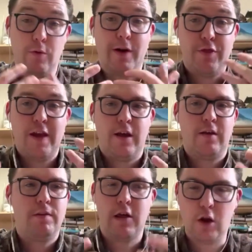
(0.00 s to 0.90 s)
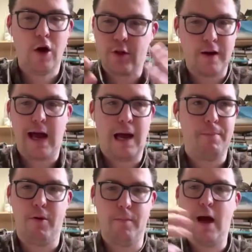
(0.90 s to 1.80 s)
So I think there's lots going to
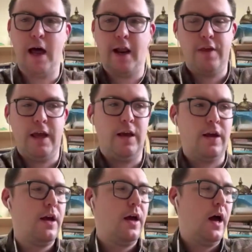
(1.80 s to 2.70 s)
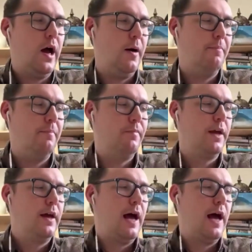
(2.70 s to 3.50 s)
happen, and I think a